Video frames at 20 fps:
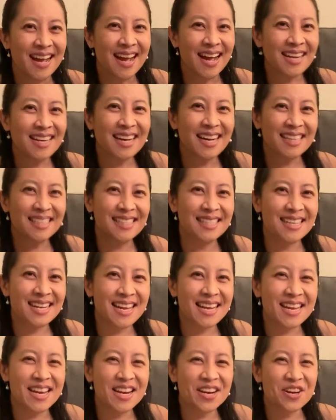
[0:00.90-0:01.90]
Hi guys,
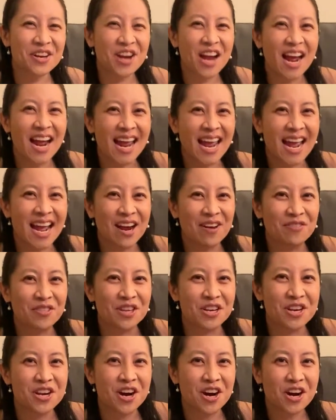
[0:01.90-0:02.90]
today here I have the
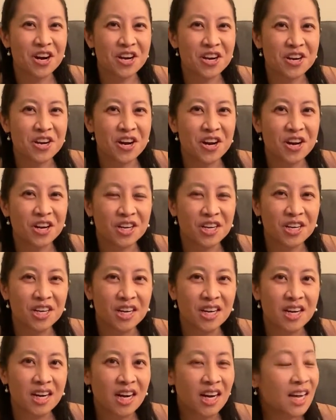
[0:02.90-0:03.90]
Knock Knock
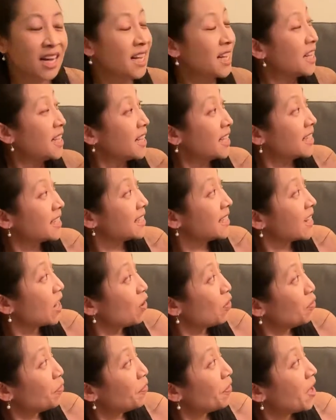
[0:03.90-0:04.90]

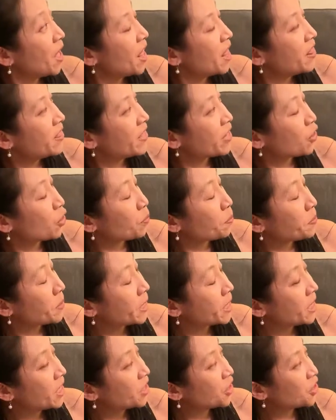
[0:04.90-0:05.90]
Self
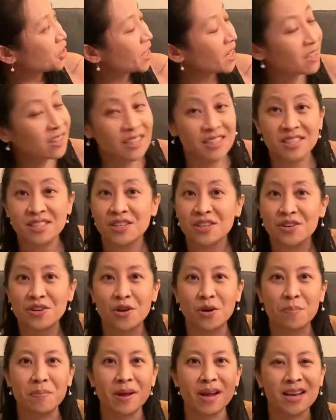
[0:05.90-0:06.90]
Therapy Checklist
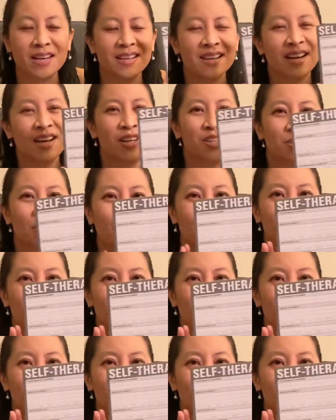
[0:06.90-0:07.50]
Notepad. So I